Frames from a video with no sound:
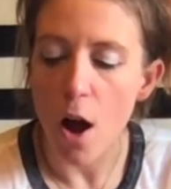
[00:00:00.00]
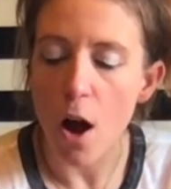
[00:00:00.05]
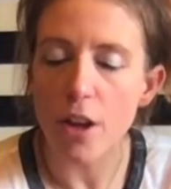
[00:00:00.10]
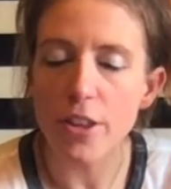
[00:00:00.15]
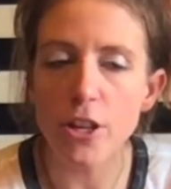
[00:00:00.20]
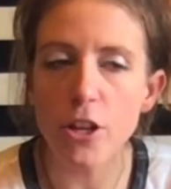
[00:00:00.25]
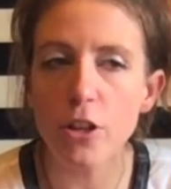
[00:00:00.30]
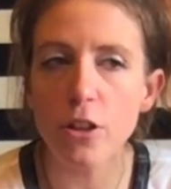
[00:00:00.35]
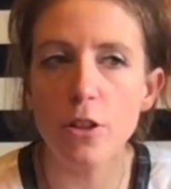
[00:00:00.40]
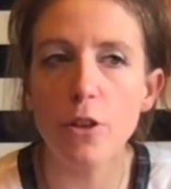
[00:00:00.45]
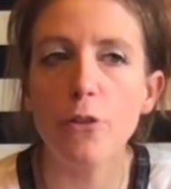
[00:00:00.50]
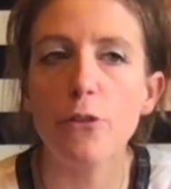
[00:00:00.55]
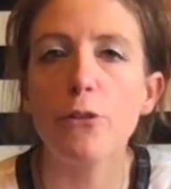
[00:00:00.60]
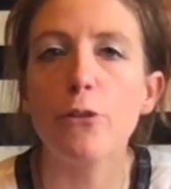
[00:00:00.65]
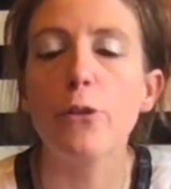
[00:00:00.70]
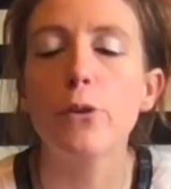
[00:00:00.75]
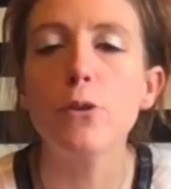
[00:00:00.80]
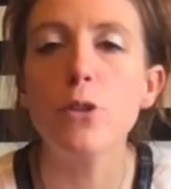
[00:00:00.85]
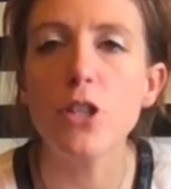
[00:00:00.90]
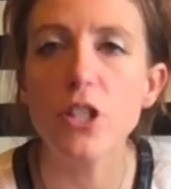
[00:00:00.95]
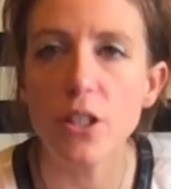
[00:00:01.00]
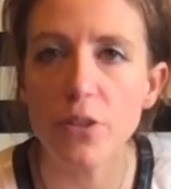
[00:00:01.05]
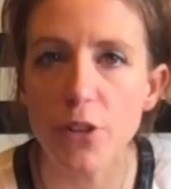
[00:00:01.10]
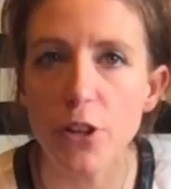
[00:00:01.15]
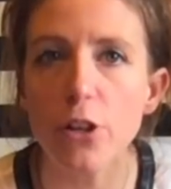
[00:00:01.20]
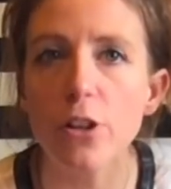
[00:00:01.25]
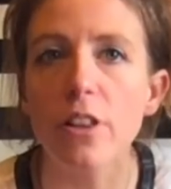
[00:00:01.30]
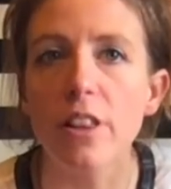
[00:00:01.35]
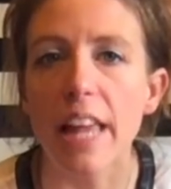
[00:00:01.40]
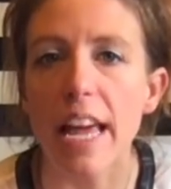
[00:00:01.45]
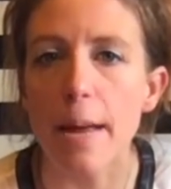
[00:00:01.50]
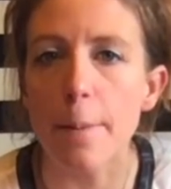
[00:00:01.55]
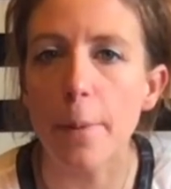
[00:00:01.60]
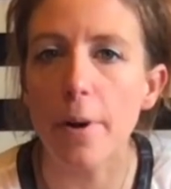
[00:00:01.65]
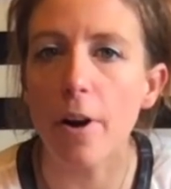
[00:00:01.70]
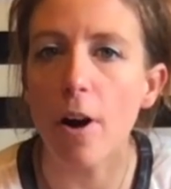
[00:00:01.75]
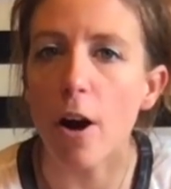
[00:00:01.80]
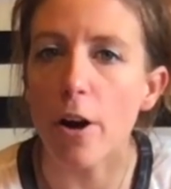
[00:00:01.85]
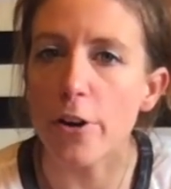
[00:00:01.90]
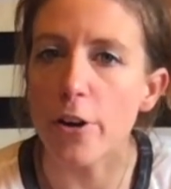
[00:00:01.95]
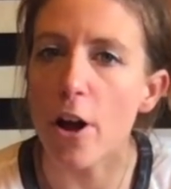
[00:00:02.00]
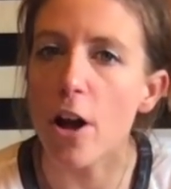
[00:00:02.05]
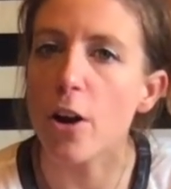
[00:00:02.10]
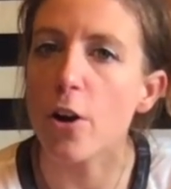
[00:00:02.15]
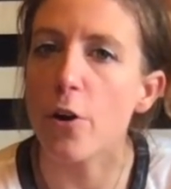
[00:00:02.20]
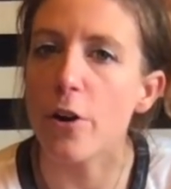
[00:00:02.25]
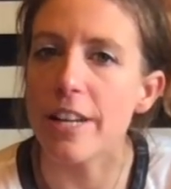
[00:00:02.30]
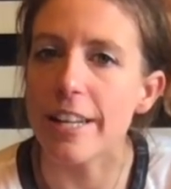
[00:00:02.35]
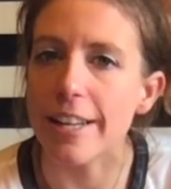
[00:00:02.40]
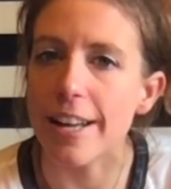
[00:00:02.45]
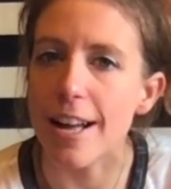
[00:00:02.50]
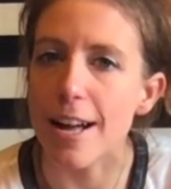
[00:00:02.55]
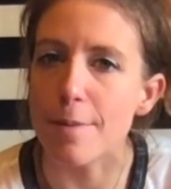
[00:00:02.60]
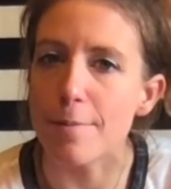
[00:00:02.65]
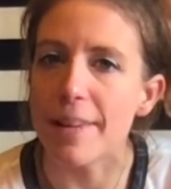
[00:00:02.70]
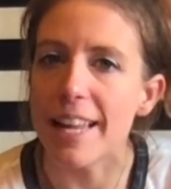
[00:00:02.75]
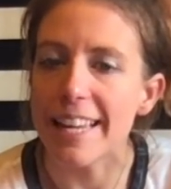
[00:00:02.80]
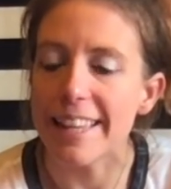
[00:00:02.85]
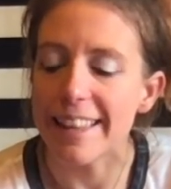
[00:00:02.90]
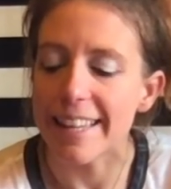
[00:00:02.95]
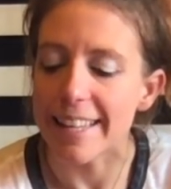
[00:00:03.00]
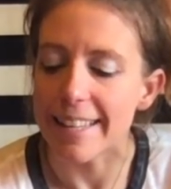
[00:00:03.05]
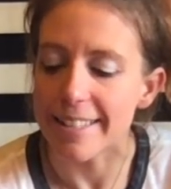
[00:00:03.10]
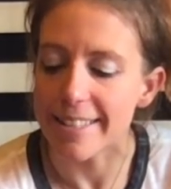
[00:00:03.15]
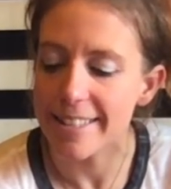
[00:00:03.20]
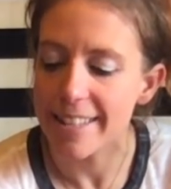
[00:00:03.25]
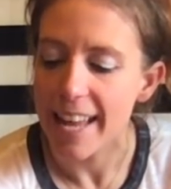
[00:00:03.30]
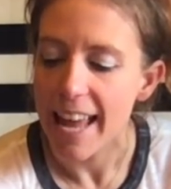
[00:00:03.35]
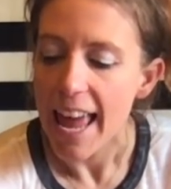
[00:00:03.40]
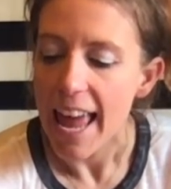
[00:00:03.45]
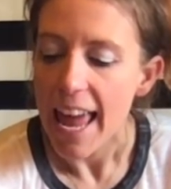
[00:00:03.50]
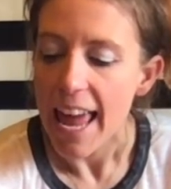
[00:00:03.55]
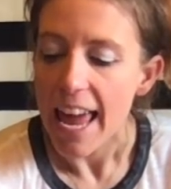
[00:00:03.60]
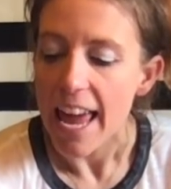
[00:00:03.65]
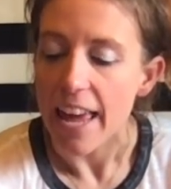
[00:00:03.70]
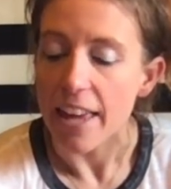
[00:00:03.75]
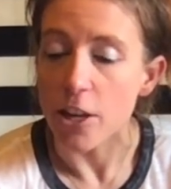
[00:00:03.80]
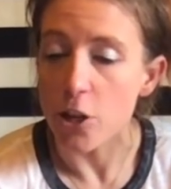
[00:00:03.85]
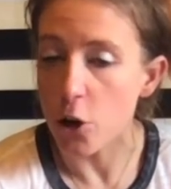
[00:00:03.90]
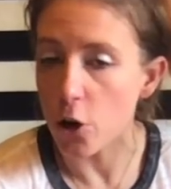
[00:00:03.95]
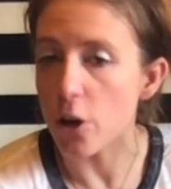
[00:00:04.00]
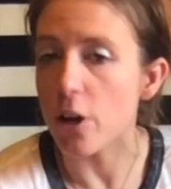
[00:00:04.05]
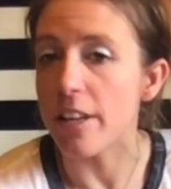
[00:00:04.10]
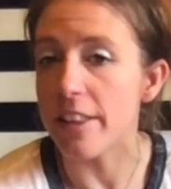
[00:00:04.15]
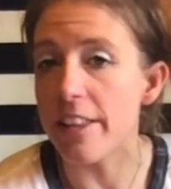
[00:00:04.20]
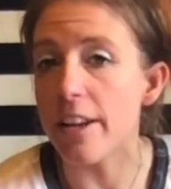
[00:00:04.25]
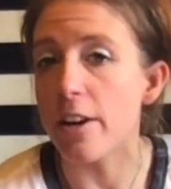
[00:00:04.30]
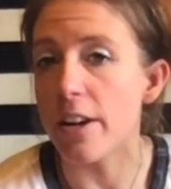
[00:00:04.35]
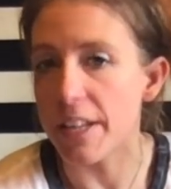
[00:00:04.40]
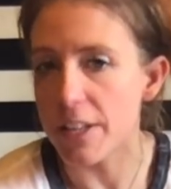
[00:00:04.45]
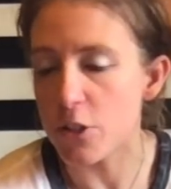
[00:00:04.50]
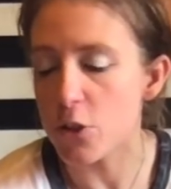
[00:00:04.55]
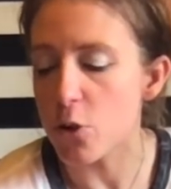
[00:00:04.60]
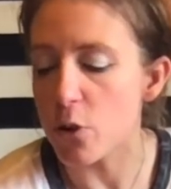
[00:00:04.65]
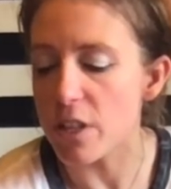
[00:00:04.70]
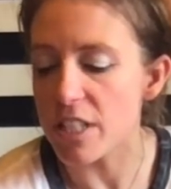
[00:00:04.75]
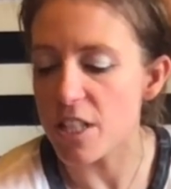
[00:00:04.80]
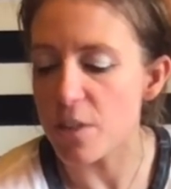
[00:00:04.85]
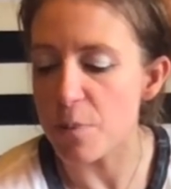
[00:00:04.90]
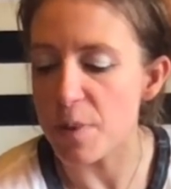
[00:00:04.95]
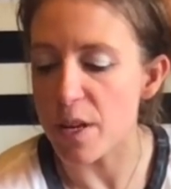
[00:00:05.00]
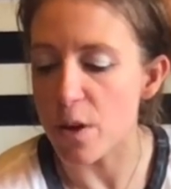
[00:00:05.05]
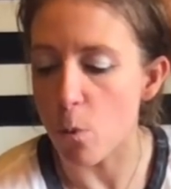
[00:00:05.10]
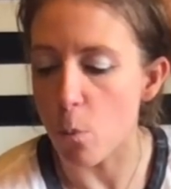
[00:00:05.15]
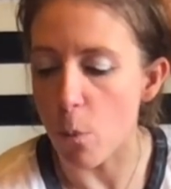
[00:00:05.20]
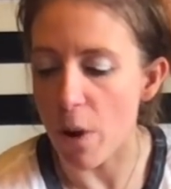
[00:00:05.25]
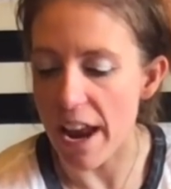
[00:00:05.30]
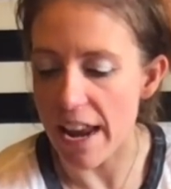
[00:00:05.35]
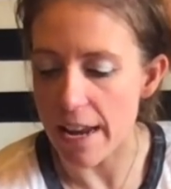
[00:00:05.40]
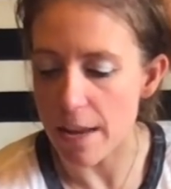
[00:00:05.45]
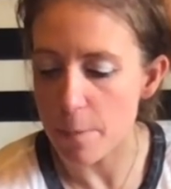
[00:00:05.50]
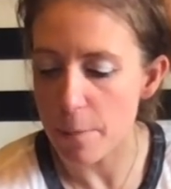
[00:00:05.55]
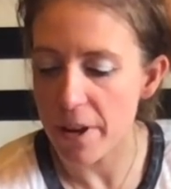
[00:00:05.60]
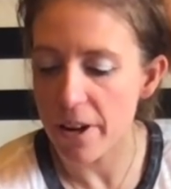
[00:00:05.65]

the fruits of your labor are not going to come like this. There is going to be a waiting